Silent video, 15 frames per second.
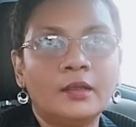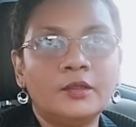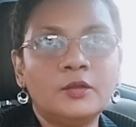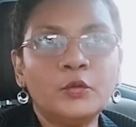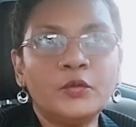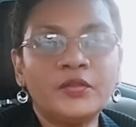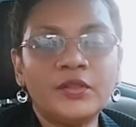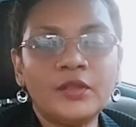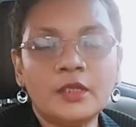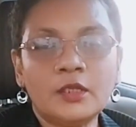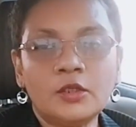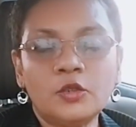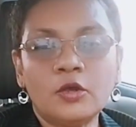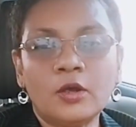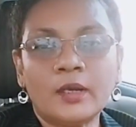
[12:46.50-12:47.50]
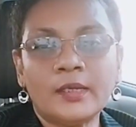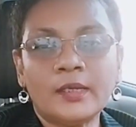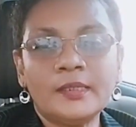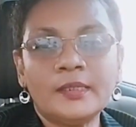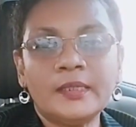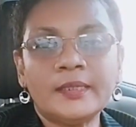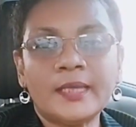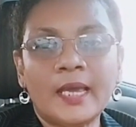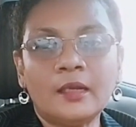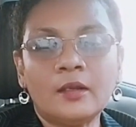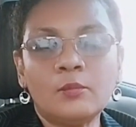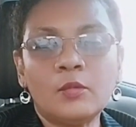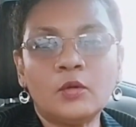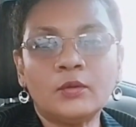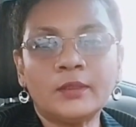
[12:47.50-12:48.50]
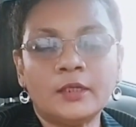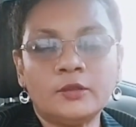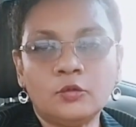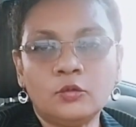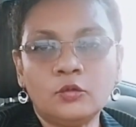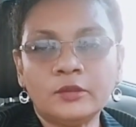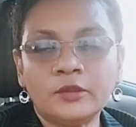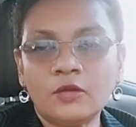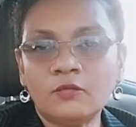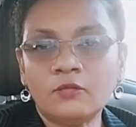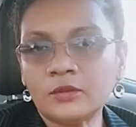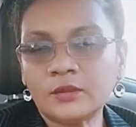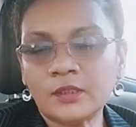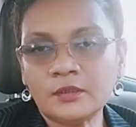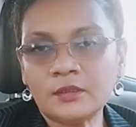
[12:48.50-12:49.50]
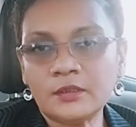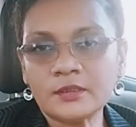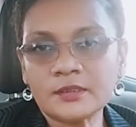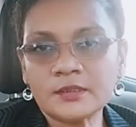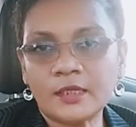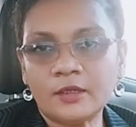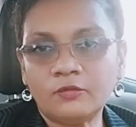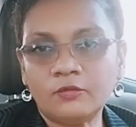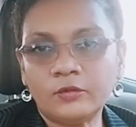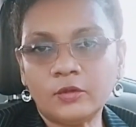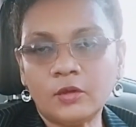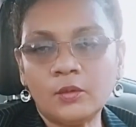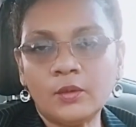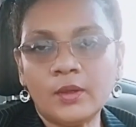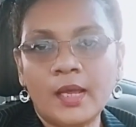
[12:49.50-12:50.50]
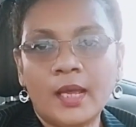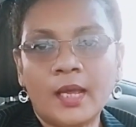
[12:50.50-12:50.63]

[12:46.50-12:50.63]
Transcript: you think you are in denial about, and you look, you've looked into yourself now,